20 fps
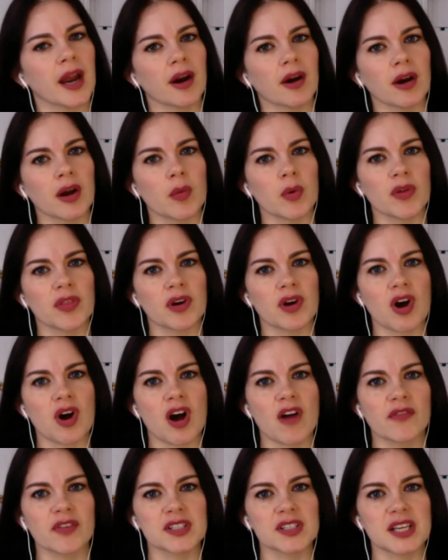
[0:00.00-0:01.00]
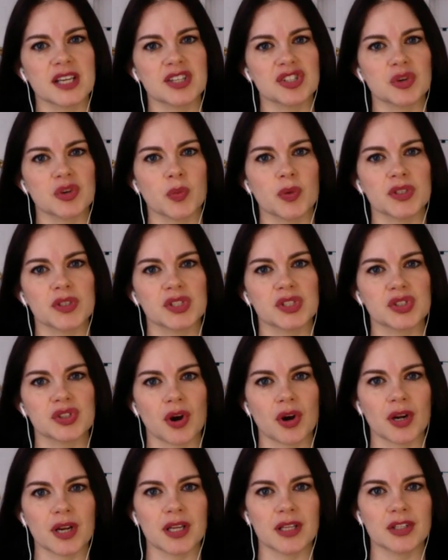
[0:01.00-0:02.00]
era where the conversation was
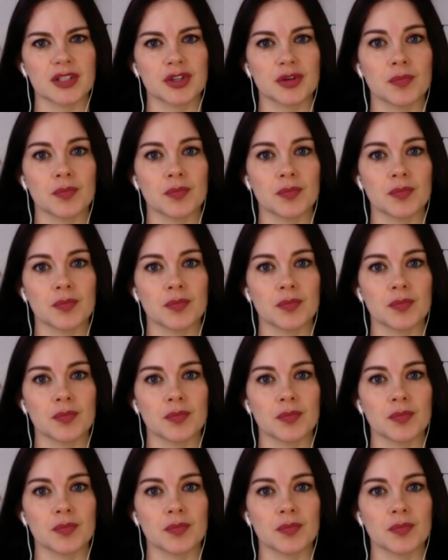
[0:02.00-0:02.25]
starting